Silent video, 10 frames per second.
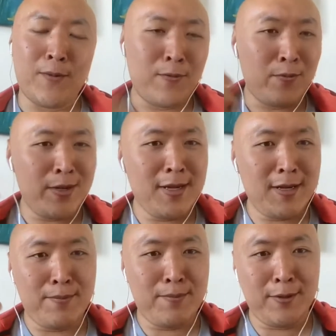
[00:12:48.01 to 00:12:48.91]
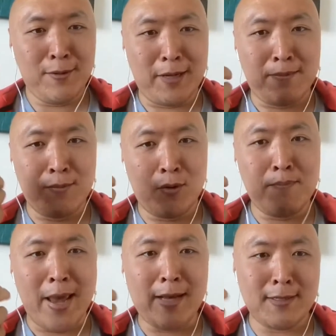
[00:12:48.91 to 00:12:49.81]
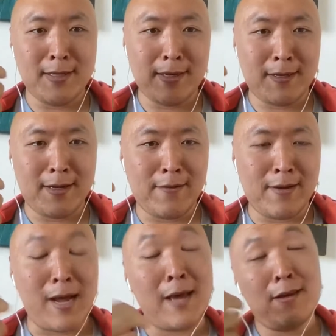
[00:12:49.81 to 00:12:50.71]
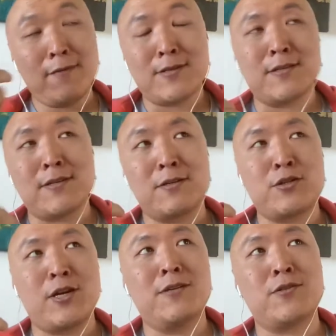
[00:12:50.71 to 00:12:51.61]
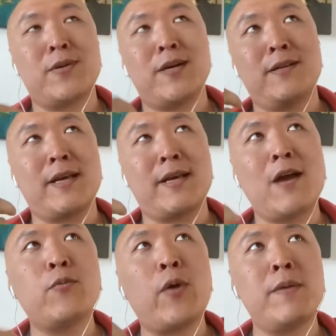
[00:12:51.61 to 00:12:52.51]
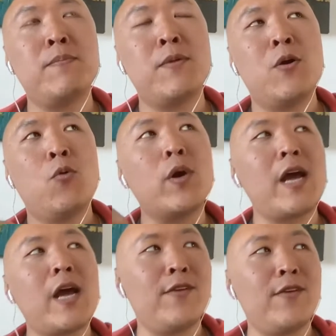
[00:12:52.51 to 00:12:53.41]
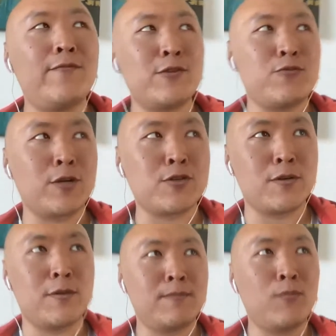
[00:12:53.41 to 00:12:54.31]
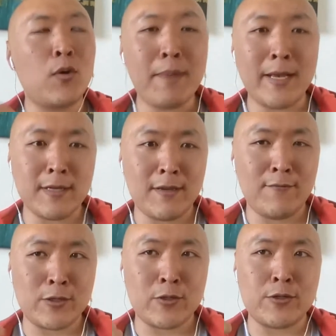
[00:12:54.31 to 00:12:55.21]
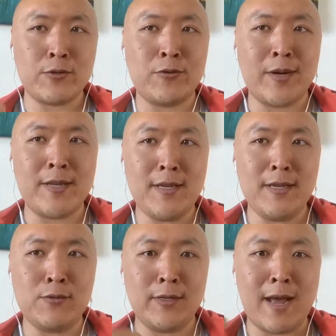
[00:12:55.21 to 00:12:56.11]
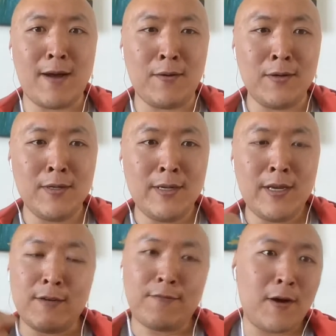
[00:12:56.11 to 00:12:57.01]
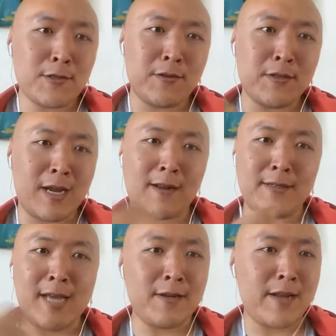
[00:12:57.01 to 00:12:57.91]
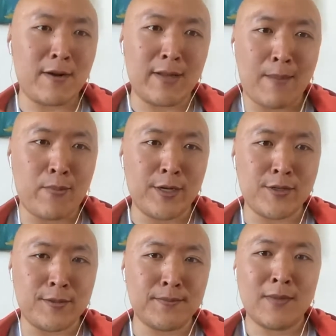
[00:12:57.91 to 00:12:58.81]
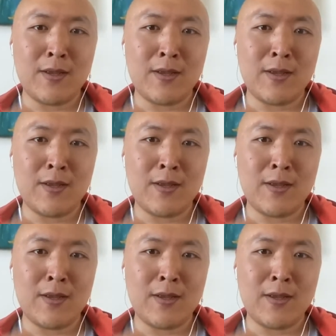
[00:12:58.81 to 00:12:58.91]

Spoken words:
Well, we need to build like more basic, I think of this as a challenge around like, what kind of infrastructure, more basic infrastructure do I need to foster this kind of like DAO to DAO collaboration?